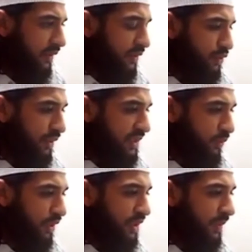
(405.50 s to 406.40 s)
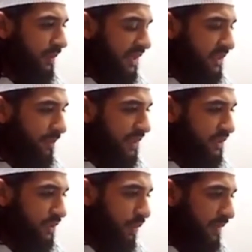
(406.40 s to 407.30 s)
So what do you mean by it's a
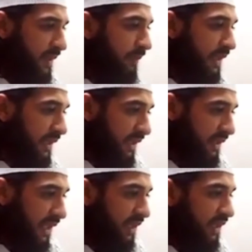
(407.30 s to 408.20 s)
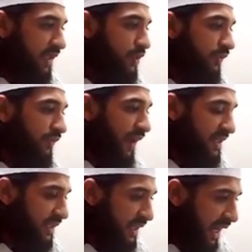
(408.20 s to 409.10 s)
business property? Meaning that you've
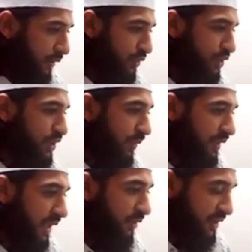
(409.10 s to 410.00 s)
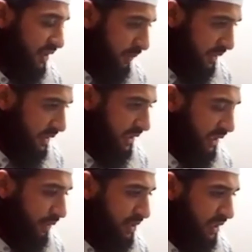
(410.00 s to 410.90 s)
rented it out to someone that runs a business? Is
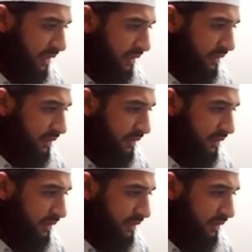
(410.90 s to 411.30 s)
that what you're saying?